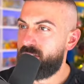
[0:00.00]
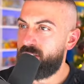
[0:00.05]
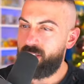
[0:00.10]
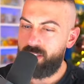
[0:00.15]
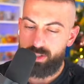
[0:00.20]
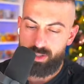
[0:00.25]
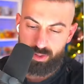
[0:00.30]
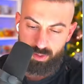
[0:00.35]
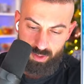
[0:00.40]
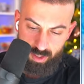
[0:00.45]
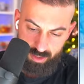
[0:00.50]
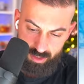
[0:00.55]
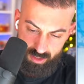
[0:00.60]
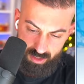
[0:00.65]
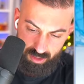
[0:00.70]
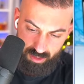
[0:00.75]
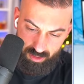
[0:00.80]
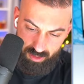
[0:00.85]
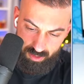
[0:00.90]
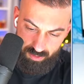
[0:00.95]

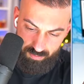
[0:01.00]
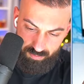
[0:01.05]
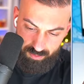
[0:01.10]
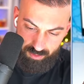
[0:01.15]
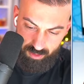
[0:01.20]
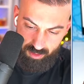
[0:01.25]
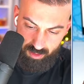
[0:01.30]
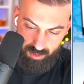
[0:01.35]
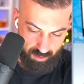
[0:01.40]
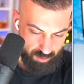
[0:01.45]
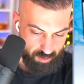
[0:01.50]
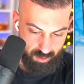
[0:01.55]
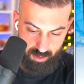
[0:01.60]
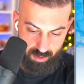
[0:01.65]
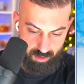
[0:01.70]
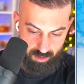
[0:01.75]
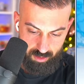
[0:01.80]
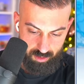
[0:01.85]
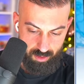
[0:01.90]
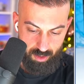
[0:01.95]
Interesting.
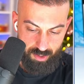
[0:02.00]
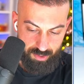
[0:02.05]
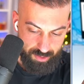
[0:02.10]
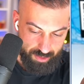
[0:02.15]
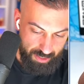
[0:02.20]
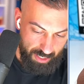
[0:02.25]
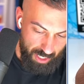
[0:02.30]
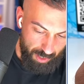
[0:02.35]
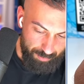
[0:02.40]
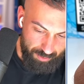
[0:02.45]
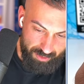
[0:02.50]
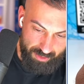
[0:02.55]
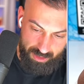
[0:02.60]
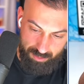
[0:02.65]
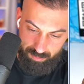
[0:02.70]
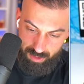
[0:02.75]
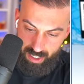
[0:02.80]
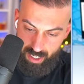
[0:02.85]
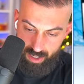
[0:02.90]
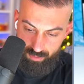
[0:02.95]
All the comments
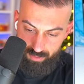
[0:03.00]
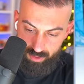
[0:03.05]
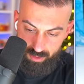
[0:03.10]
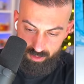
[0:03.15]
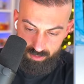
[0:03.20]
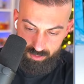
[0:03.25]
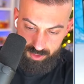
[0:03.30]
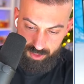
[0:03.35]
seem to have it.